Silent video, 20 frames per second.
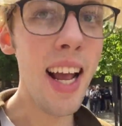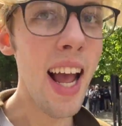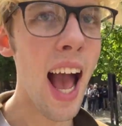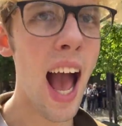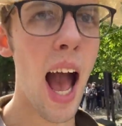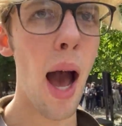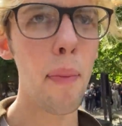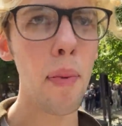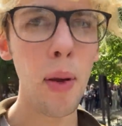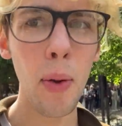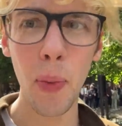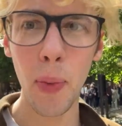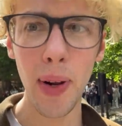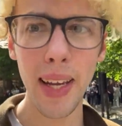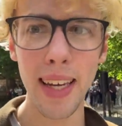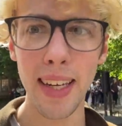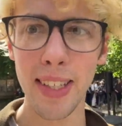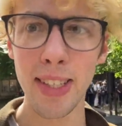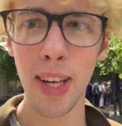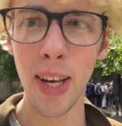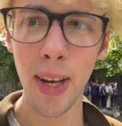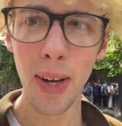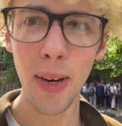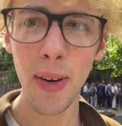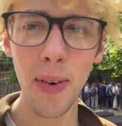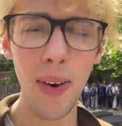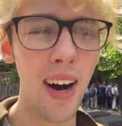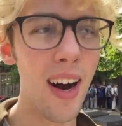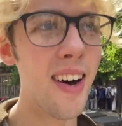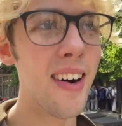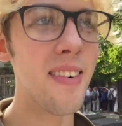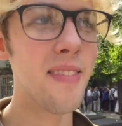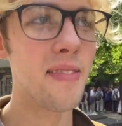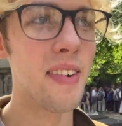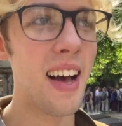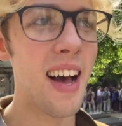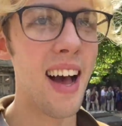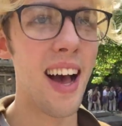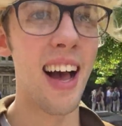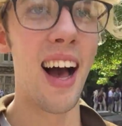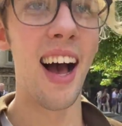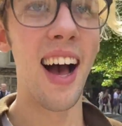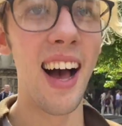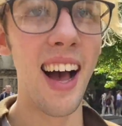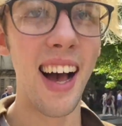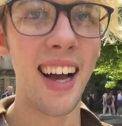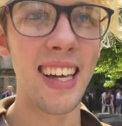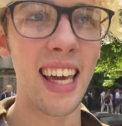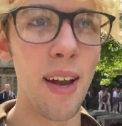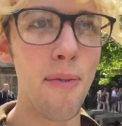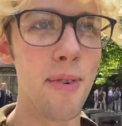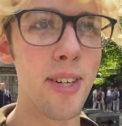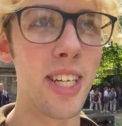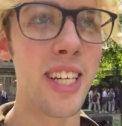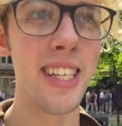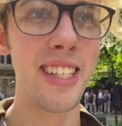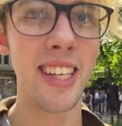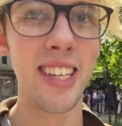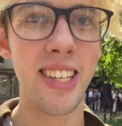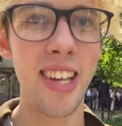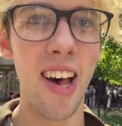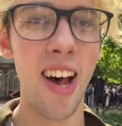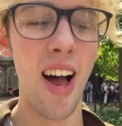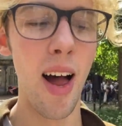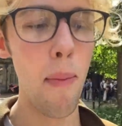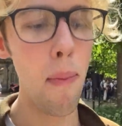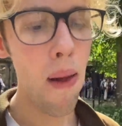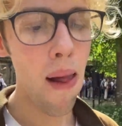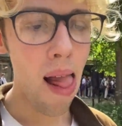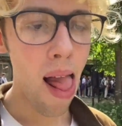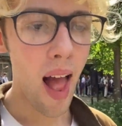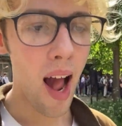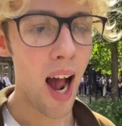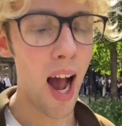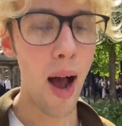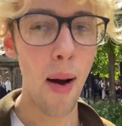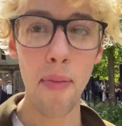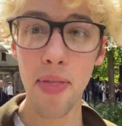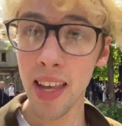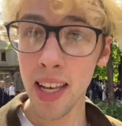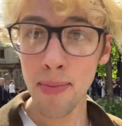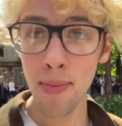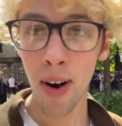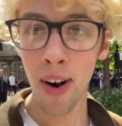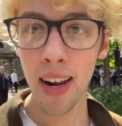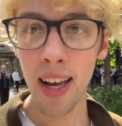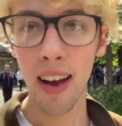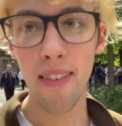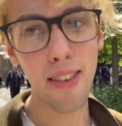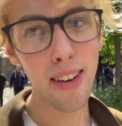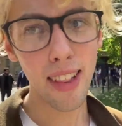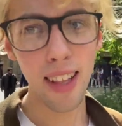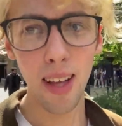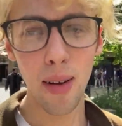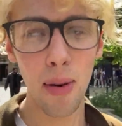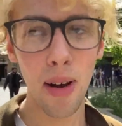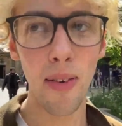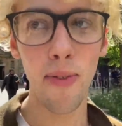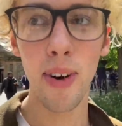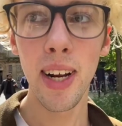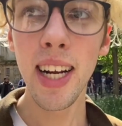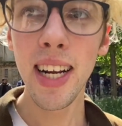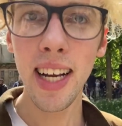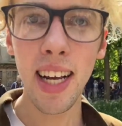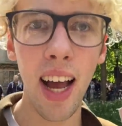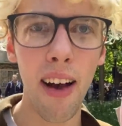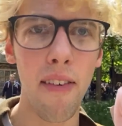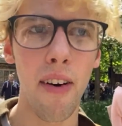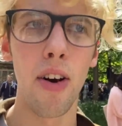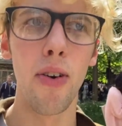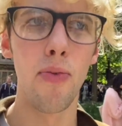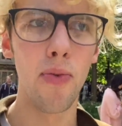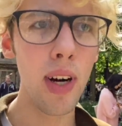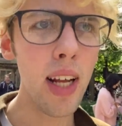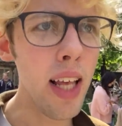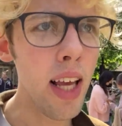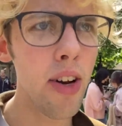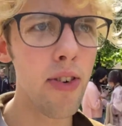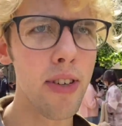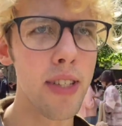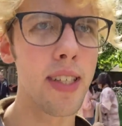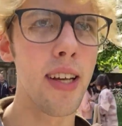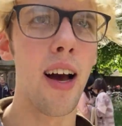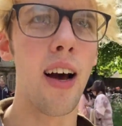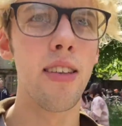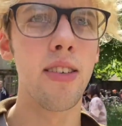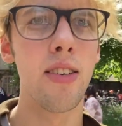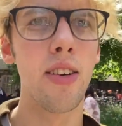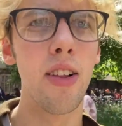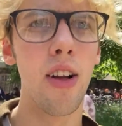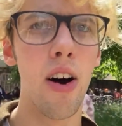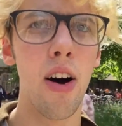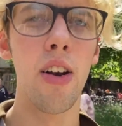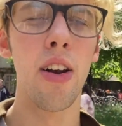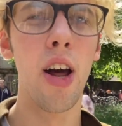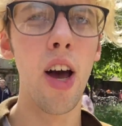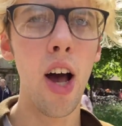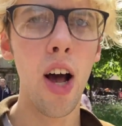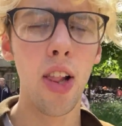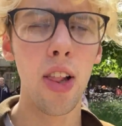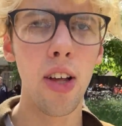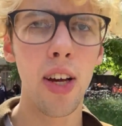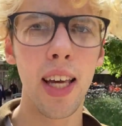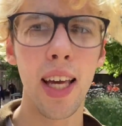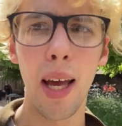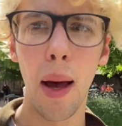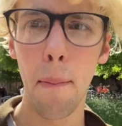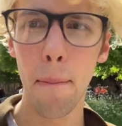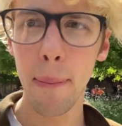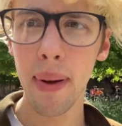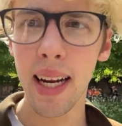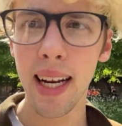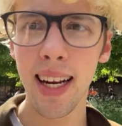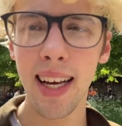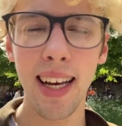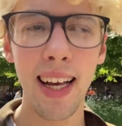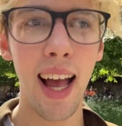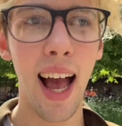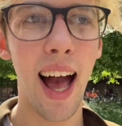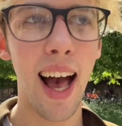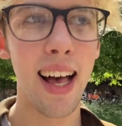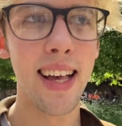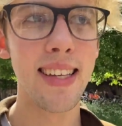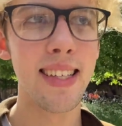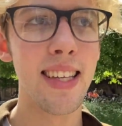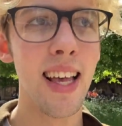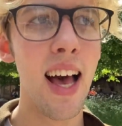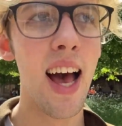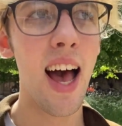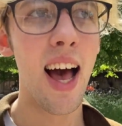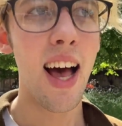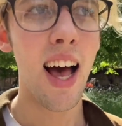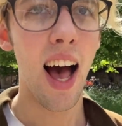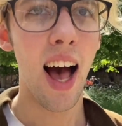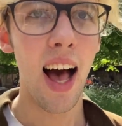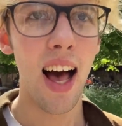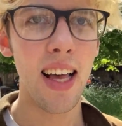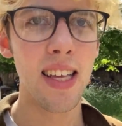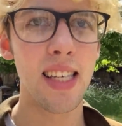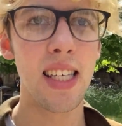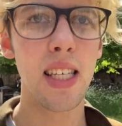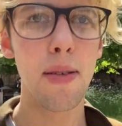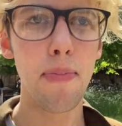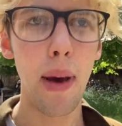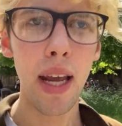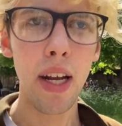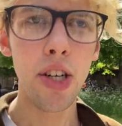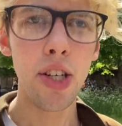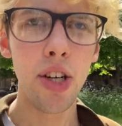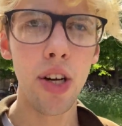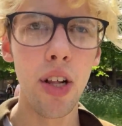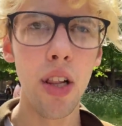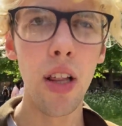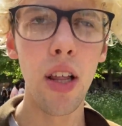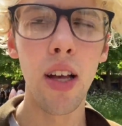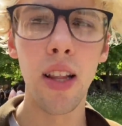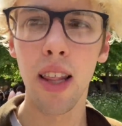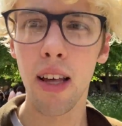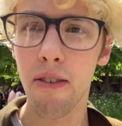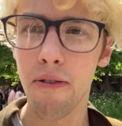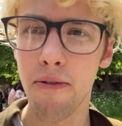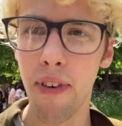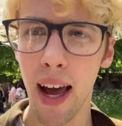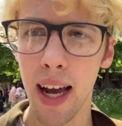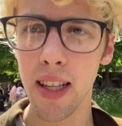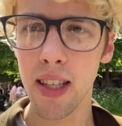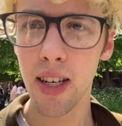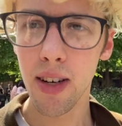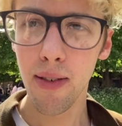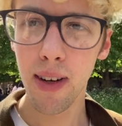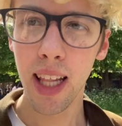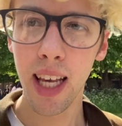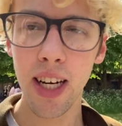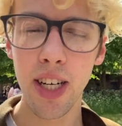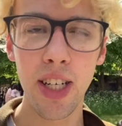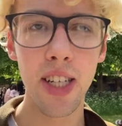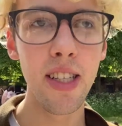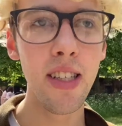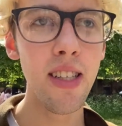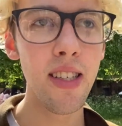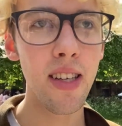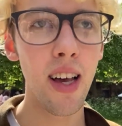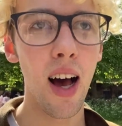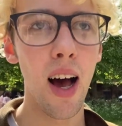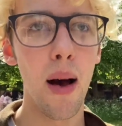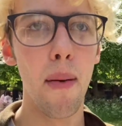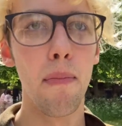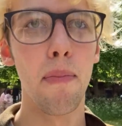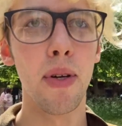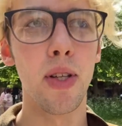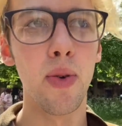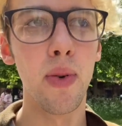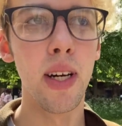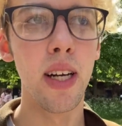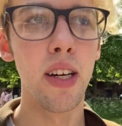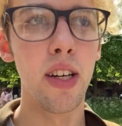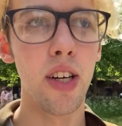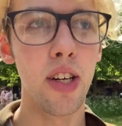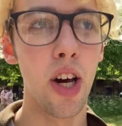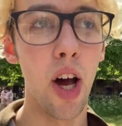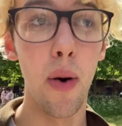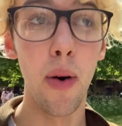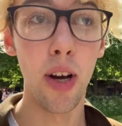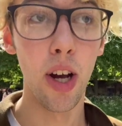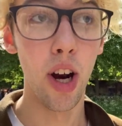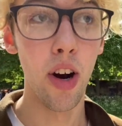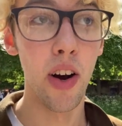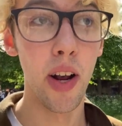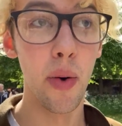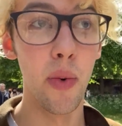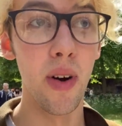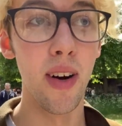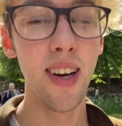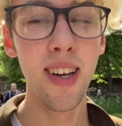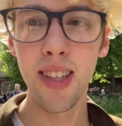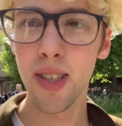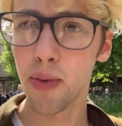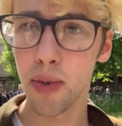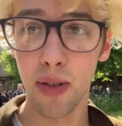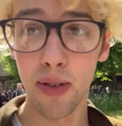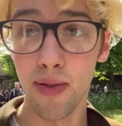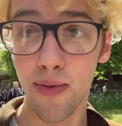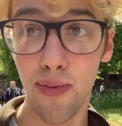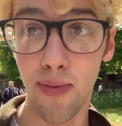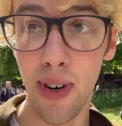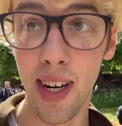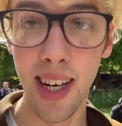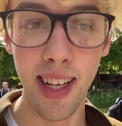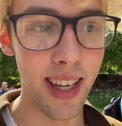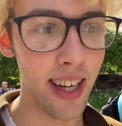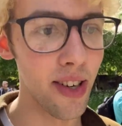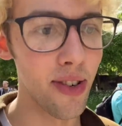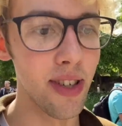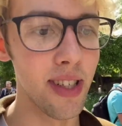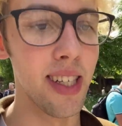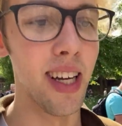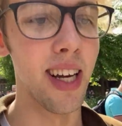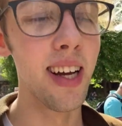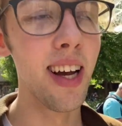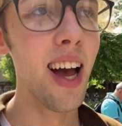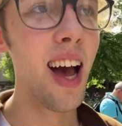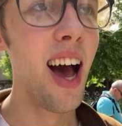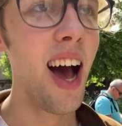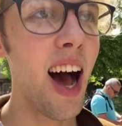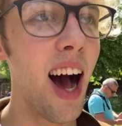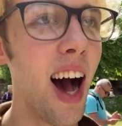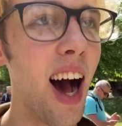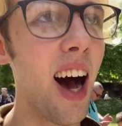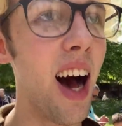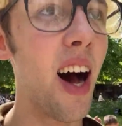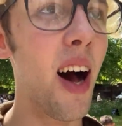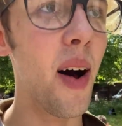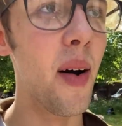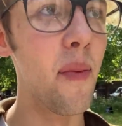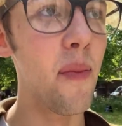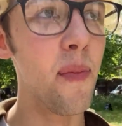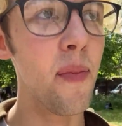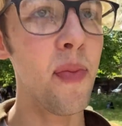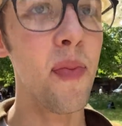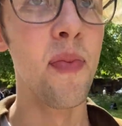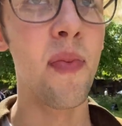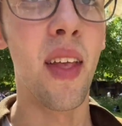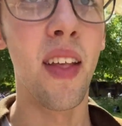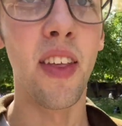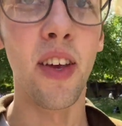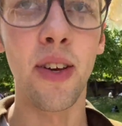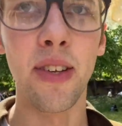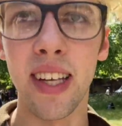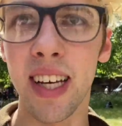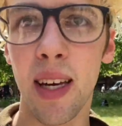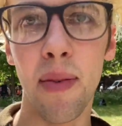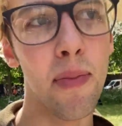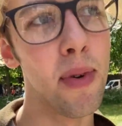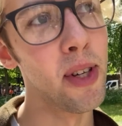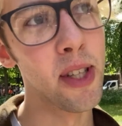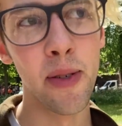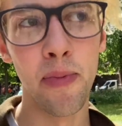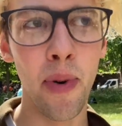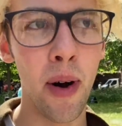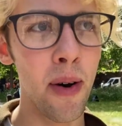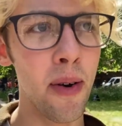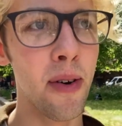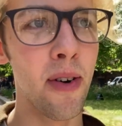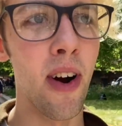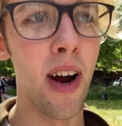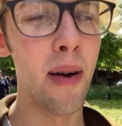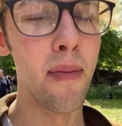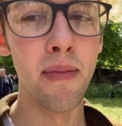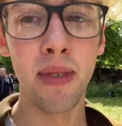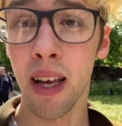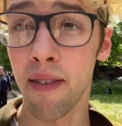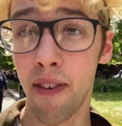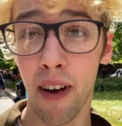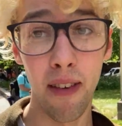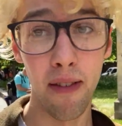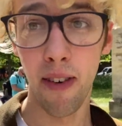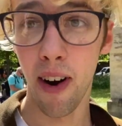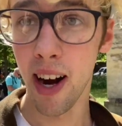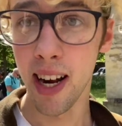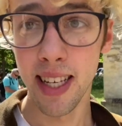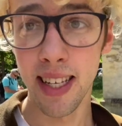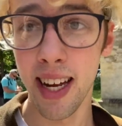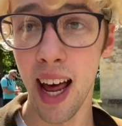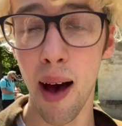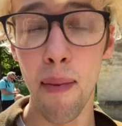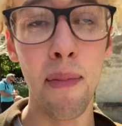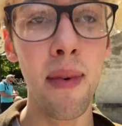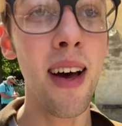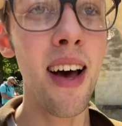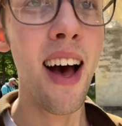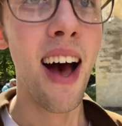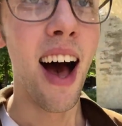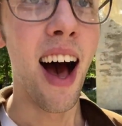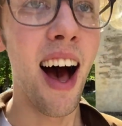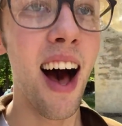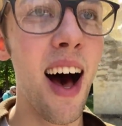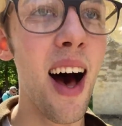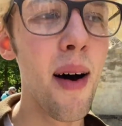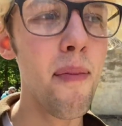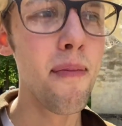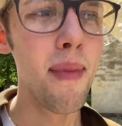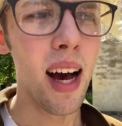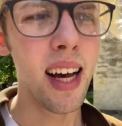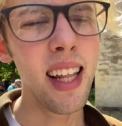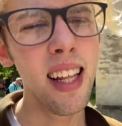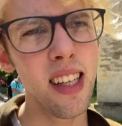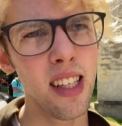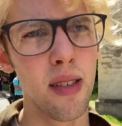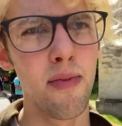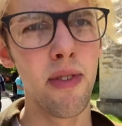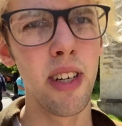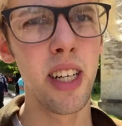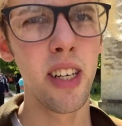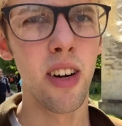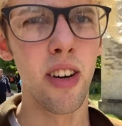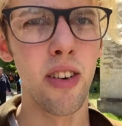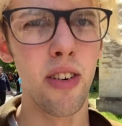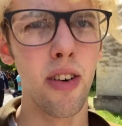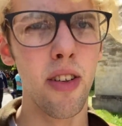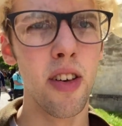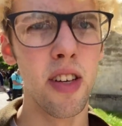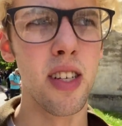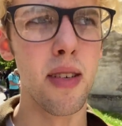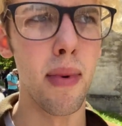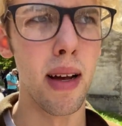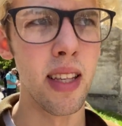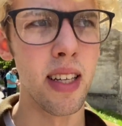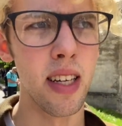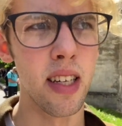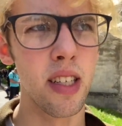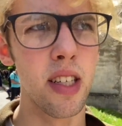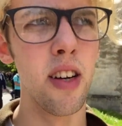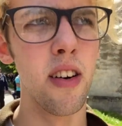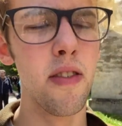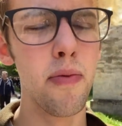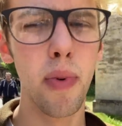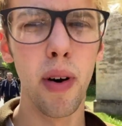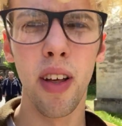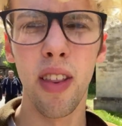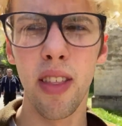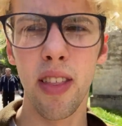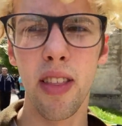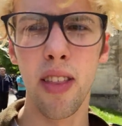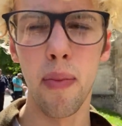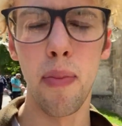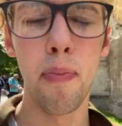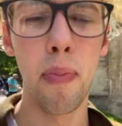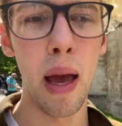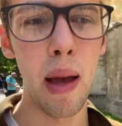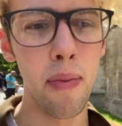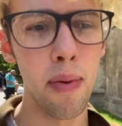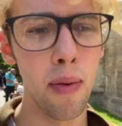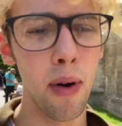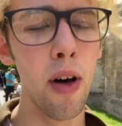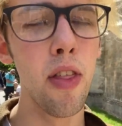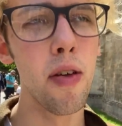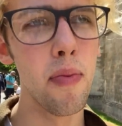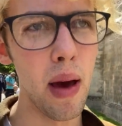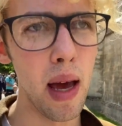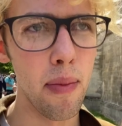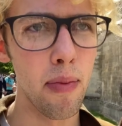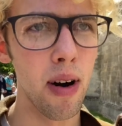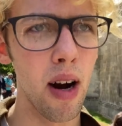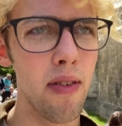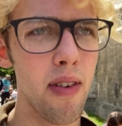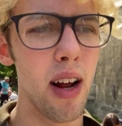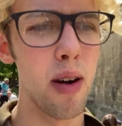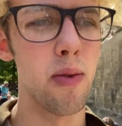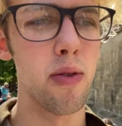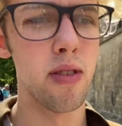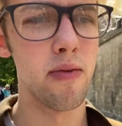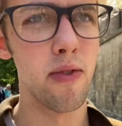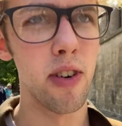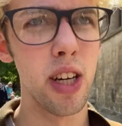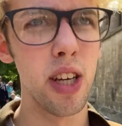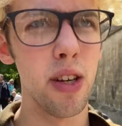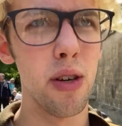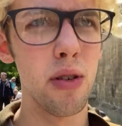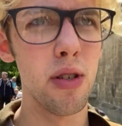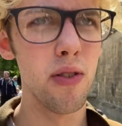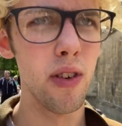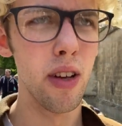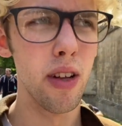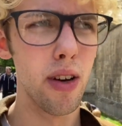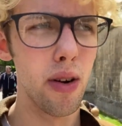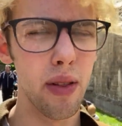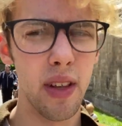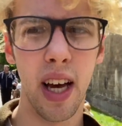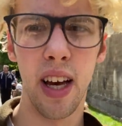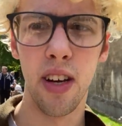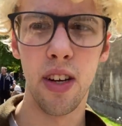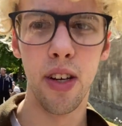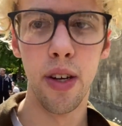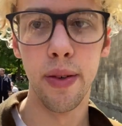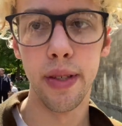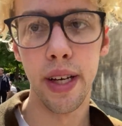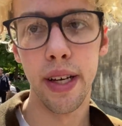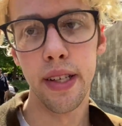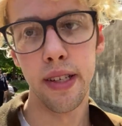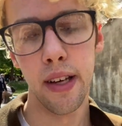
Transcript: Happy week two of uh, Cambridge Easter term. Um, this morning I've done a little bit of reading. I found a really interesting article on looking at meaning as uh, spatial like vector relations um, between co-occurring words, which is really interesting. Um, and they use like computer programs. I felt very STEM. Um, I did some reading on other semantic stuff, but the paper or the paper I read wasn't very useful. I don't think I could use it.